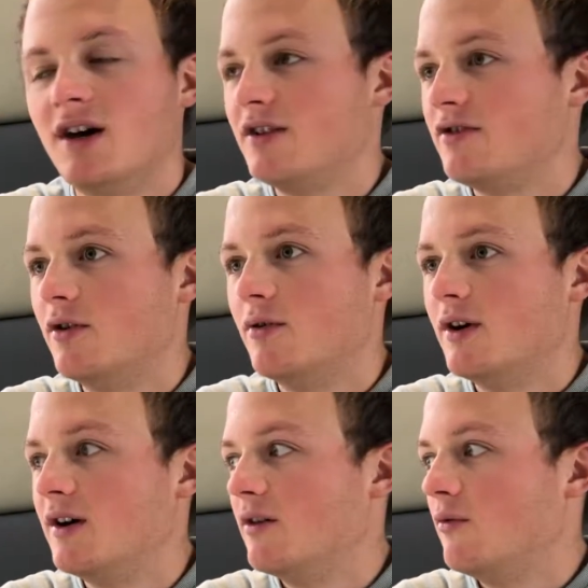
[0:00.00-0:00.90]
yeah.
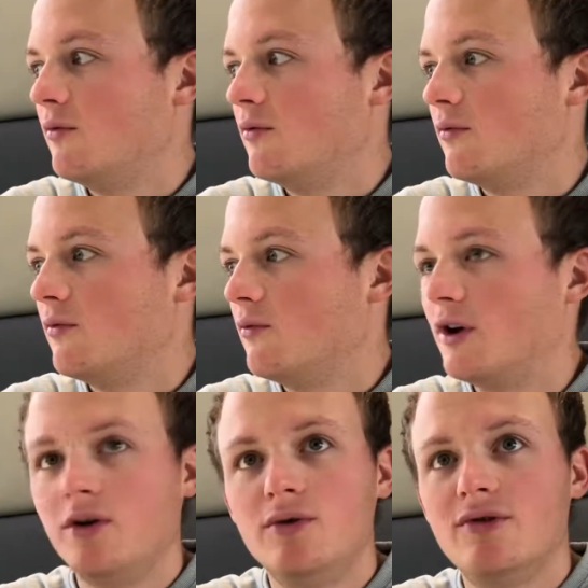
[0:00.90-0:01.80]
So
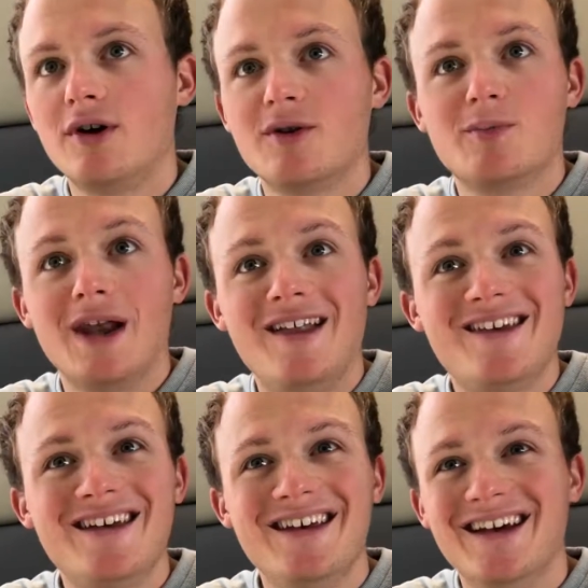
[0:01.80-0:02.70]
why are you a talking plant?